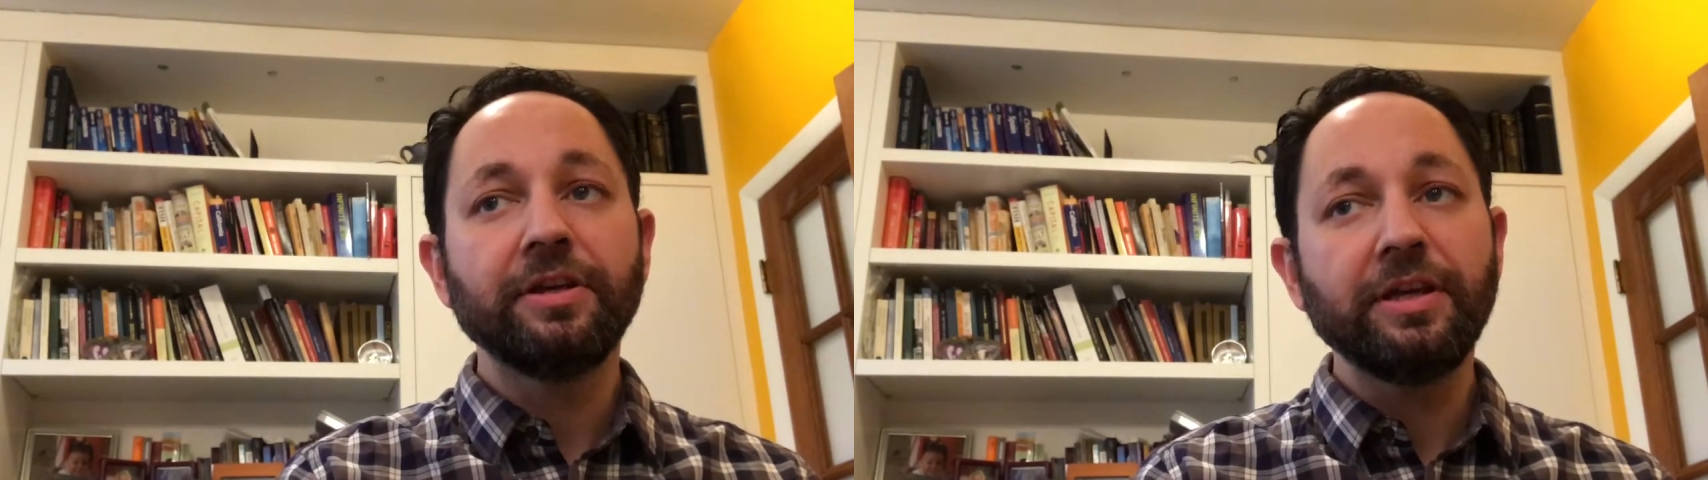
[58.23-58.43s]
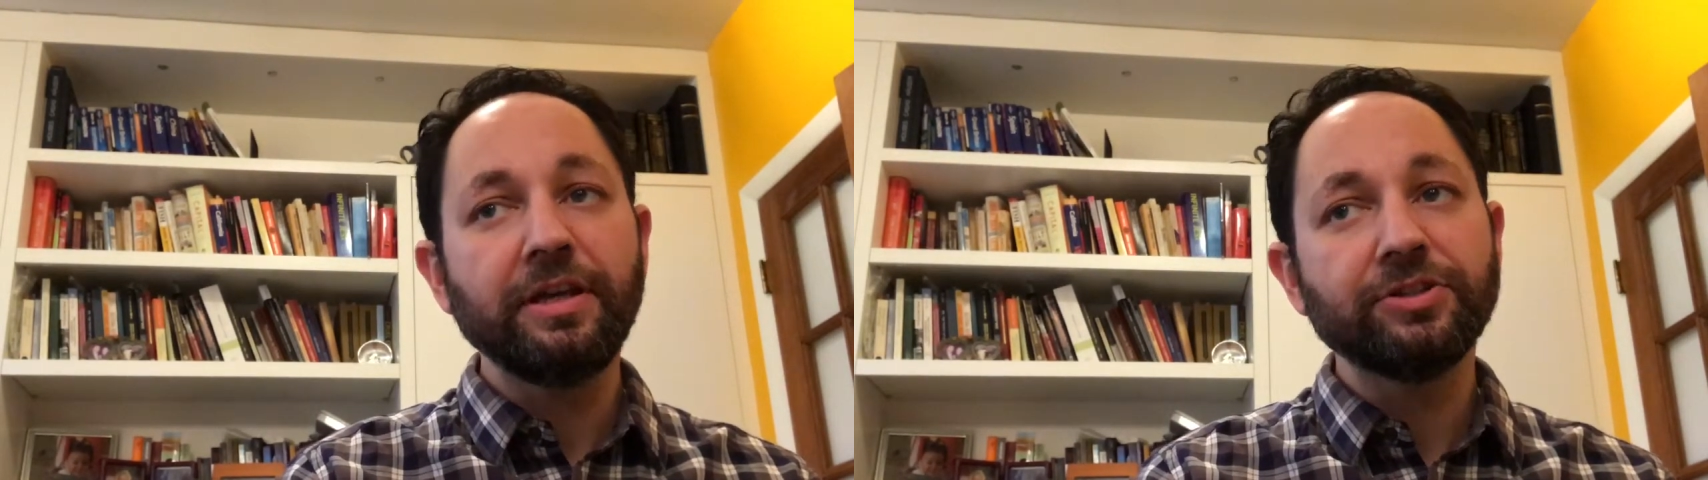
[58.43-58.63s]

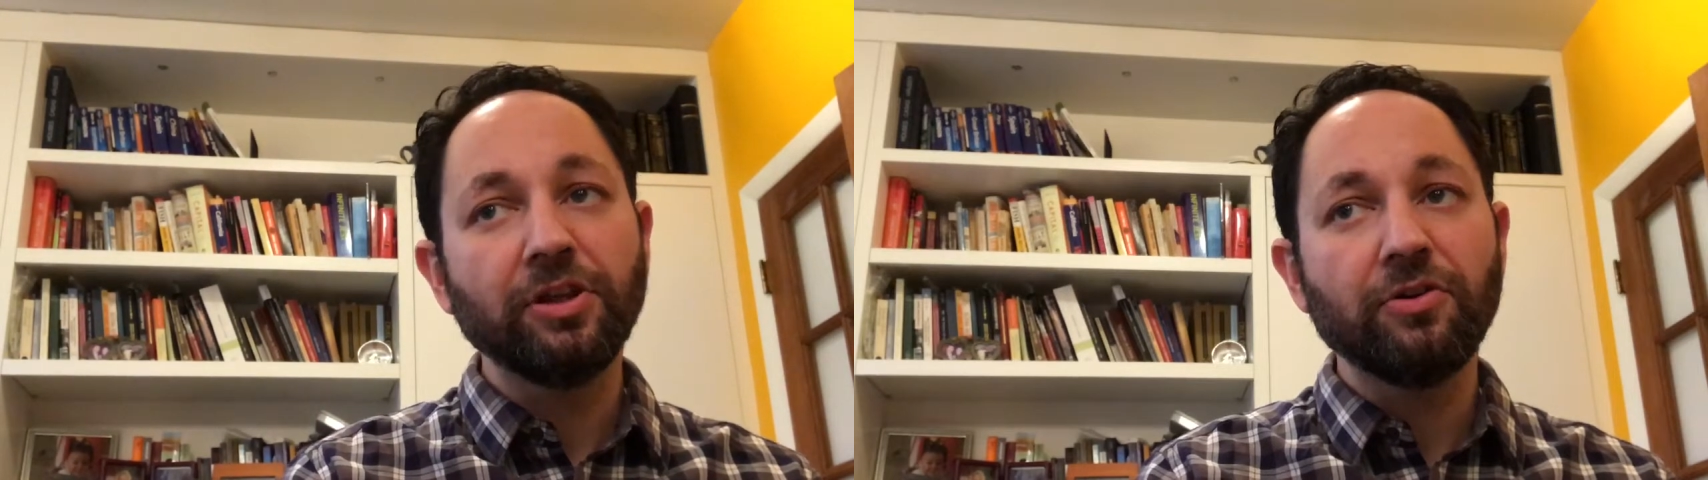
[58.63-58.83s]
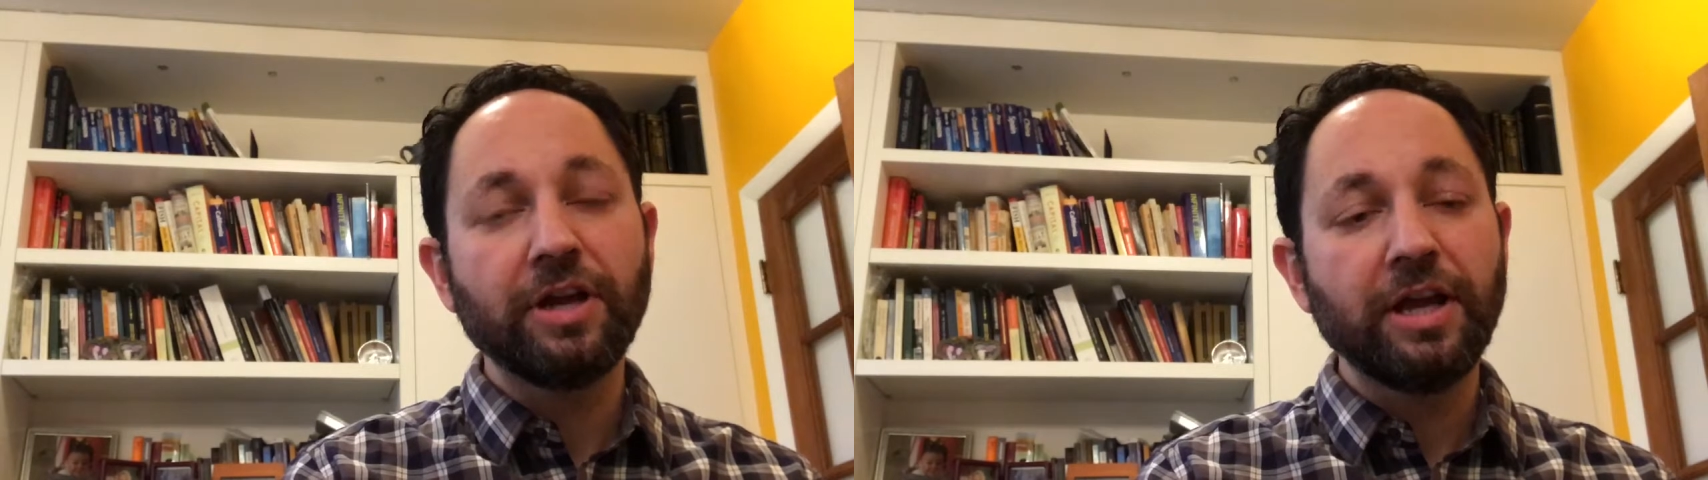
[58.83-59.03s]
each
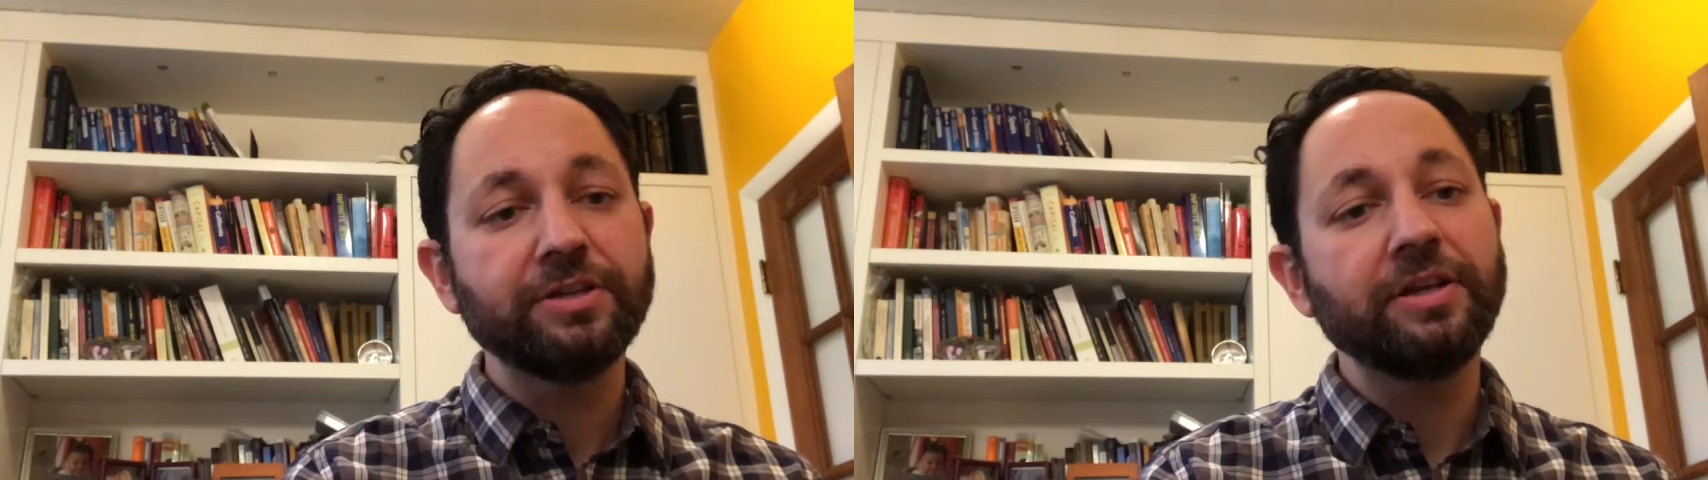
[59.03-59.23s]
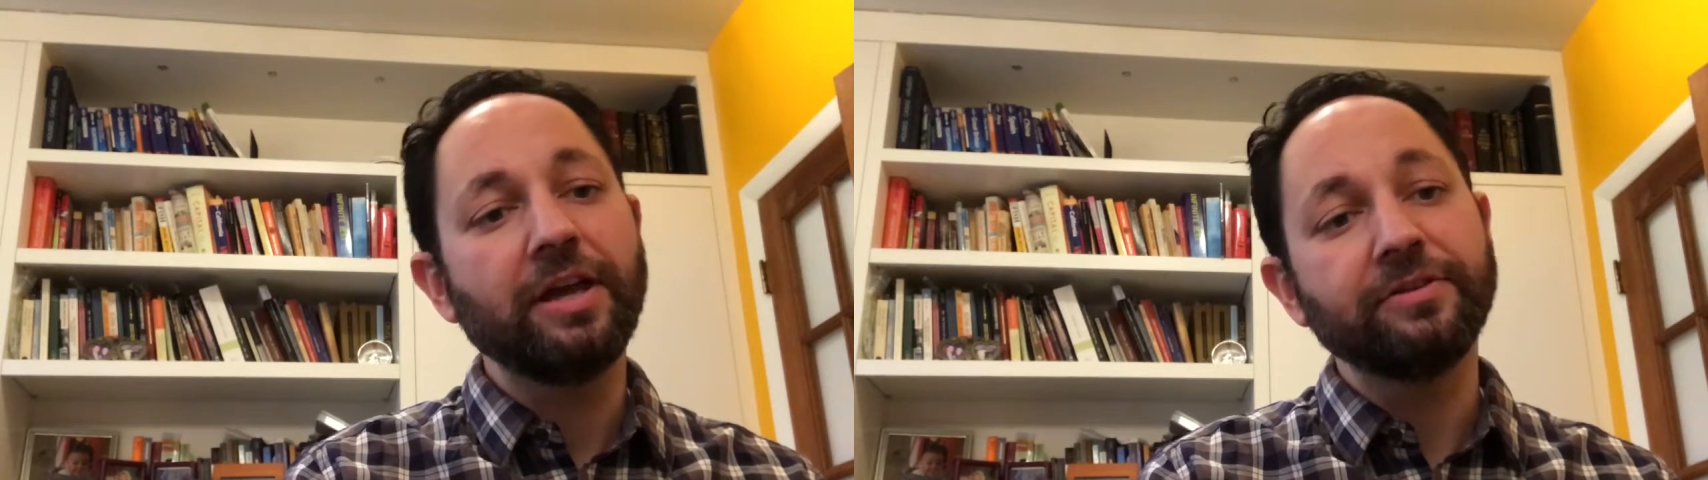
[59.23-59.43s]

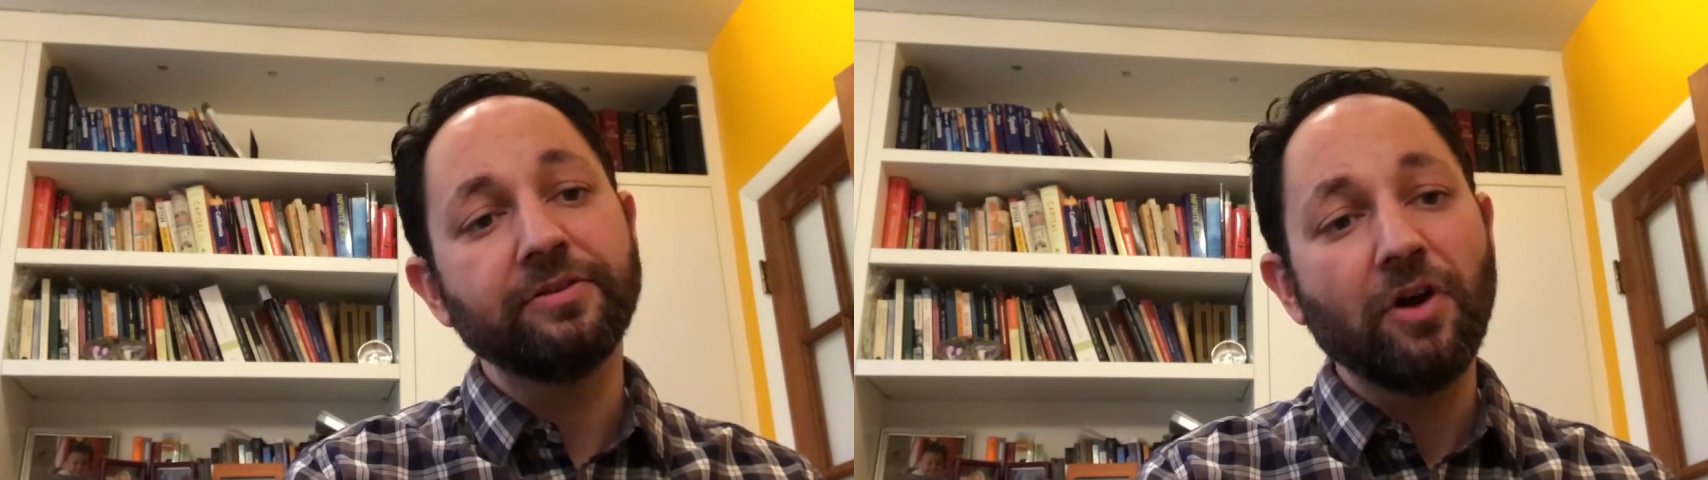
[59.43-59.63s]
location has its